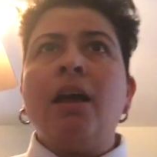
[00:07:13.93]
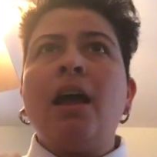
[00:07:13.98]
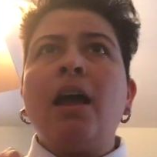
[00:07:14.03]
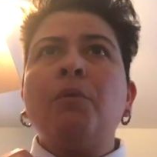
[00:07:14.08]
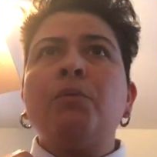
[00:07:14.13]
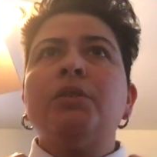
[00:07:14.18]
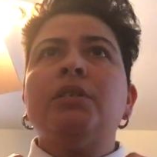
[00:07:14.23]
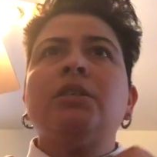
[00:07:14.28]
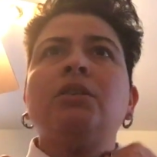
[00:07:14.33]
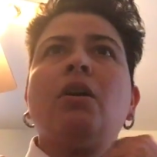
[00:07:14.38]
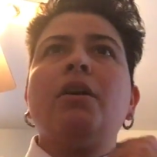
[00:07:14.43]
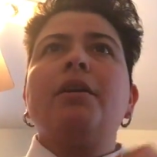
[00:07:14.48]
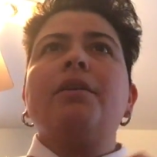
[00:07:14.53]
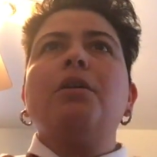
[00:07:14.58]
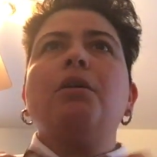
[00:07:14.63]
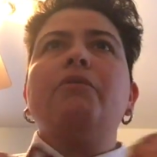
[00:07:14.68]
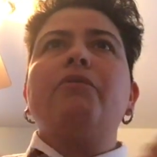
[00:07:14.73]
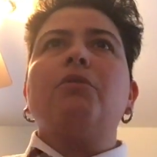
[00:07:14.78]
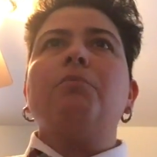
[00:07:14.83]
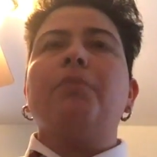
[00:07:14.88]
I would start
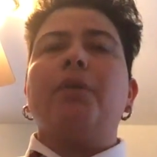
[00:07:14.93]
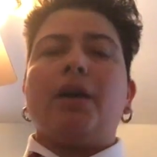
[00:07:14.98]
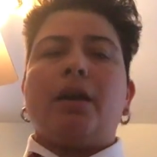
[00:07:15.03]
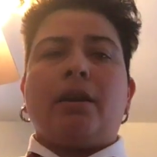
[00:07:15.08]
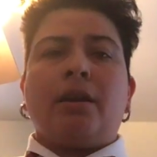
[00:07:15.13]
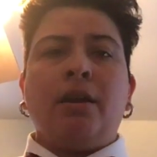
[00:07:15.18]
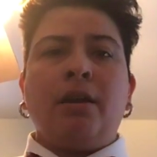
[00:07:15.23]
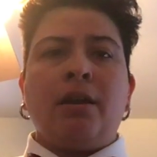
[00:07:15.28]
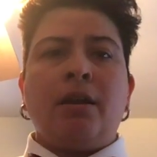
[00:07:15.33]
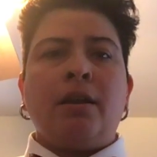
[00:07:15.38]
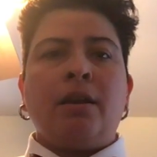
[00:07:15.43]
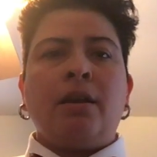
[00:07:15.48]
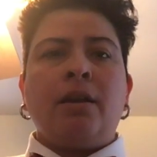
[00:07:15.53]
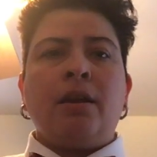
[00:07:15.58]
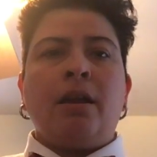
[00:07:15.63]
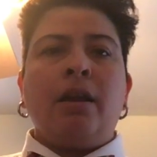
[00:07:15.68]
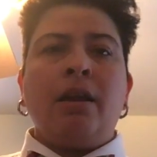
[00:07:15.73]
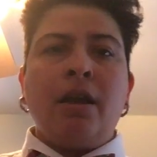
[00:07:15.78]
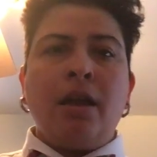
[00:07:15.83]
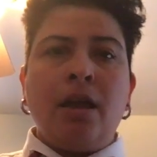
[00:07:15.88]
it over, but
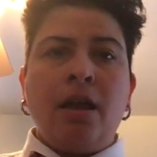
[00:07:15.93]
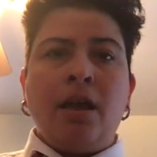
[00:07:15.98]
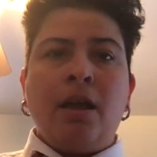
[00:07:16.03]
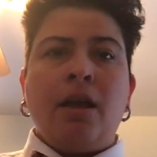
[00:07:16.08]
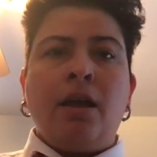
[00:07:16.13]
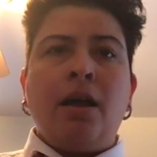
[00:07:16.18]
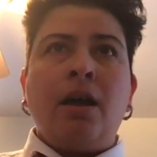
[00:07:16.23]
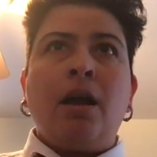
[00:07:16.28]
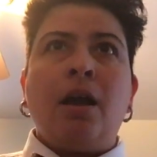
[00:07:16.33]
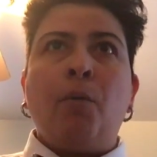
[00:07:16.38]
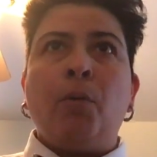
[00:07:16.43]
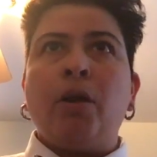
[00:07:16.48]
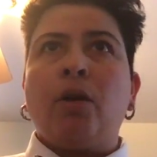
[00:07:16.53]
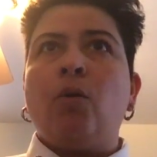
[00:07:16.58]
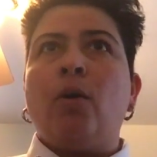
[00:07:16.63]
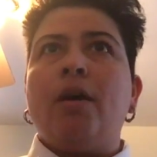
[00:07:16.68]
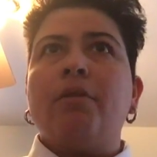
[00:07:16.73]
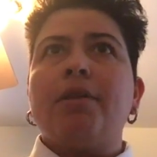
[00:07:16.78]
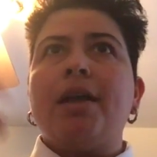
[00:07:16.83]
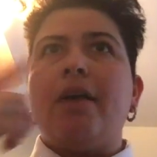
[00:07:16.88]
I want to
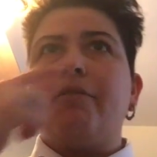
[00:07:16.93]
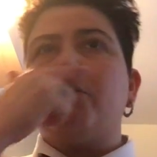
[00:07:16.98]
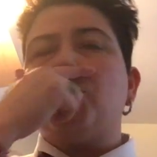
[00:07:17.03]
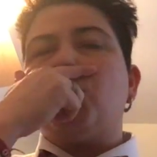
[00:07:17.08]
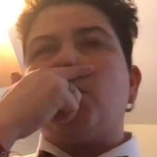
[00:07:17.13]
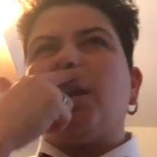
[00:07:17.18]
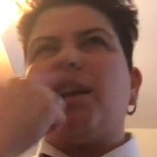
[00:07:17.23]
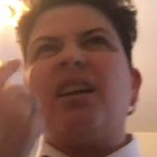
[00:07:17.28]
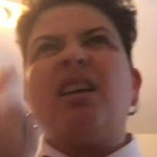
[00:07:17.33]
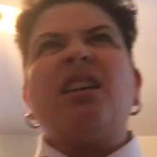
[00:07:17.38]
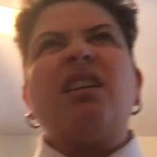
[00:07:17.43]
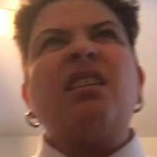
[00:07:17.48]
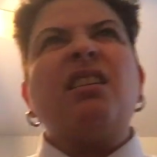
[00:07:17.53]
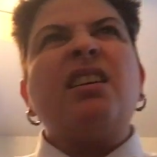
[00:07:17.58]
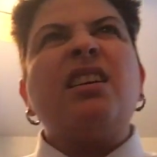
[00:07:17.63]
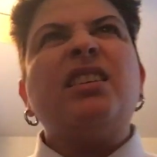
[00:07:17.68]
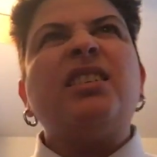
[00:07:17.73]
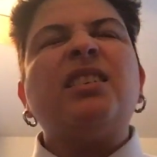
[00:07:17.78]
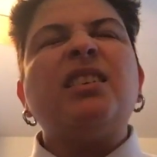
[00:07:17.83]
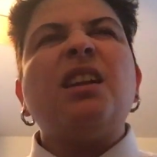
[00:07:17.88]
go out and have a drink
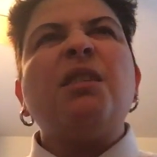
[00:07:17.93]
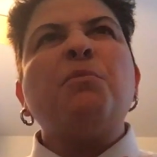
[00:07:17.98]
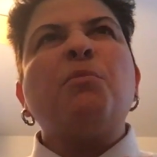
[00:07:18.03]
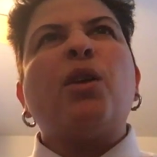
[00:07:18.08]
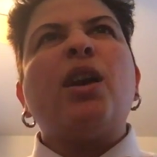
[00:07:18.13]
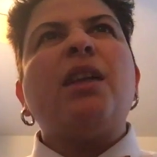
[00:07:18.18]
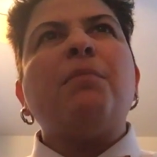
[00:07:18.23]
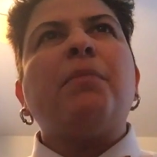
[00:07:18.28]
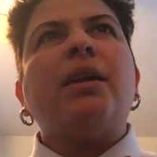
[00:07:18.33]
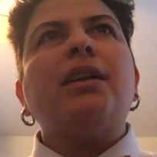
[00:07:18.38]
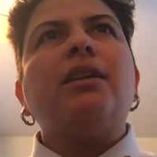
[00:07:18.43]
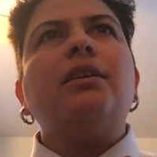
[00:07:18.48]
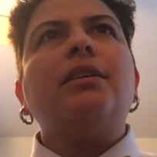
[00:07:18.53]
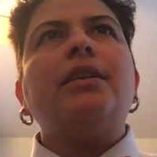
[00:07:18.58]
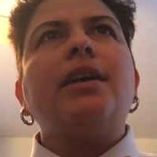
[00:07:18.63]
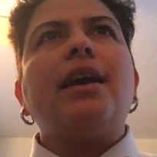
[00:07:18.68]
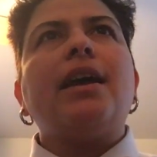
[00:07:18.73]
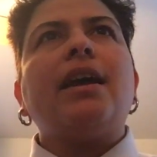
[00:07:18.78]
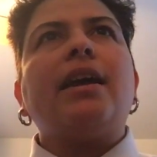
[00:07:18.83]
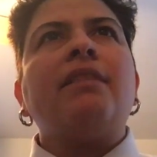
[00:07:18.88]
and celebrate my
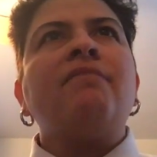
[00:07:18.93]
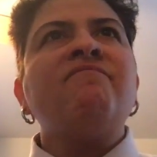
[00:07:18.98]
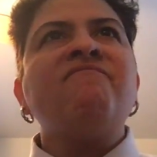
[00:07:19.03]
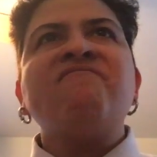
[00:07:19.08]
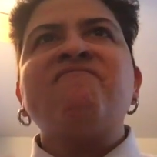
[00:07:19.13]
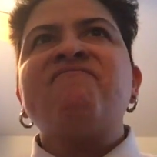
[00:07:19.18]
good day.